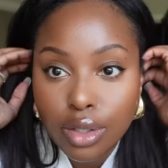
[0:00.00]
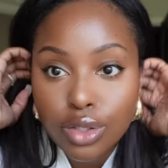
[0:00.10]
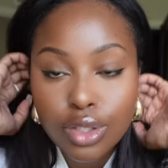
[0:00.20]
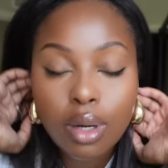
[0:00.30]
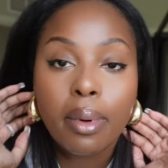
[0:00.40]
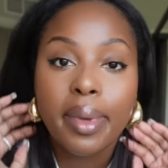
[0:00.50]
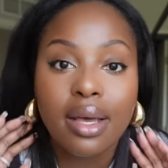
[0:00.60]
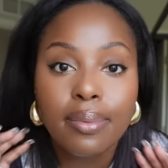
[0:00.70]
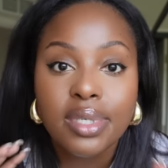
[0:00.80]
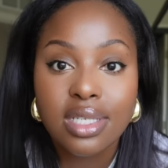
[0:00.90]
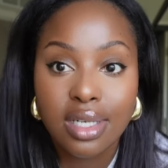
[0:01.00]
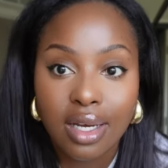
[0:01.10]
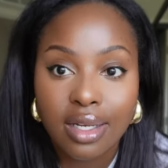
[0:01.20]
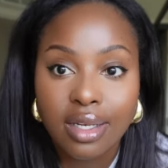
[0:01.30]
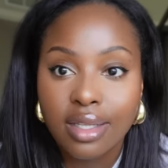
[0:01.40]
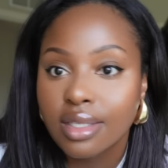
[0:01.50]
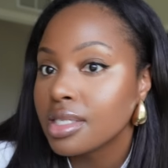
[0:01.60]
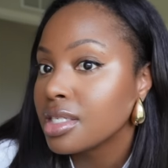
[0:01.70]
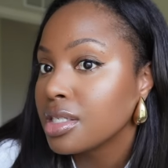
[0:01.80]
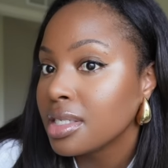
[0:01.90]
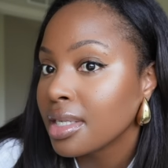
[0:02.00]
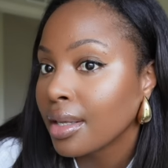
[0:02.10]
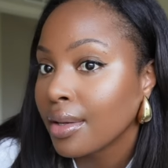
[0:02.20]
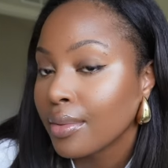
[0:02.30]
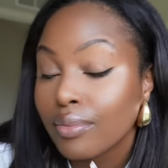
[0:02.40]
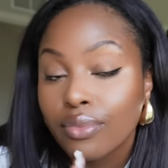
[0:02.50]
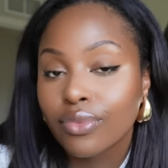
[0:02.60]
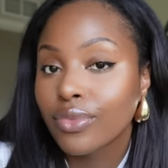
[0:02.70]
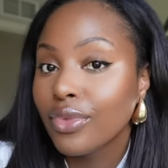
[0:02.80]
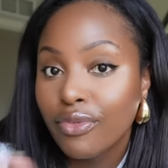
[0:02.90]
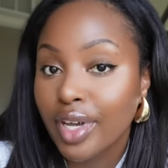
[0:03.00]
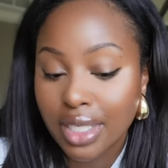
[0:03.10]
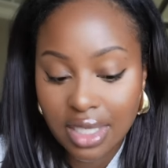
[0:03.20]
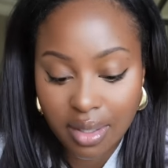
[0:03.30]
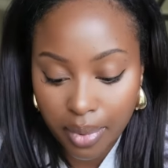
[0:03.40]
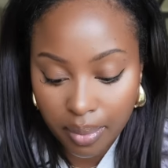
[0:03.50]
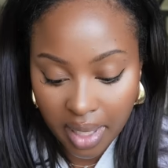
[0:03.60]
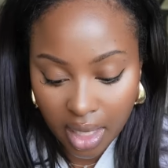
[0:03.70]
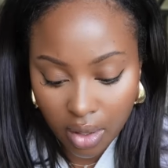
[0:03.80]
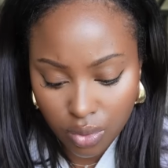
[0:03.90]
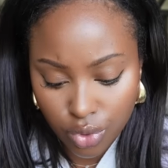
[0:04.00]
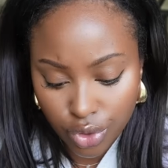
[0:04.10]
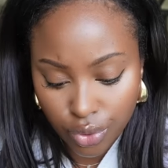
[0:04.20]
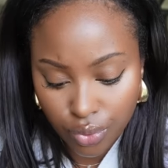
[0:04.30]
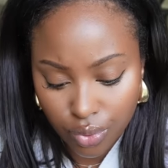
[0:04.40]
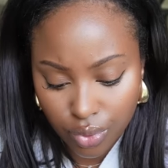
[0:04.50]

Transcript: So my makeup is done. This is very simple beat. Oh shoot.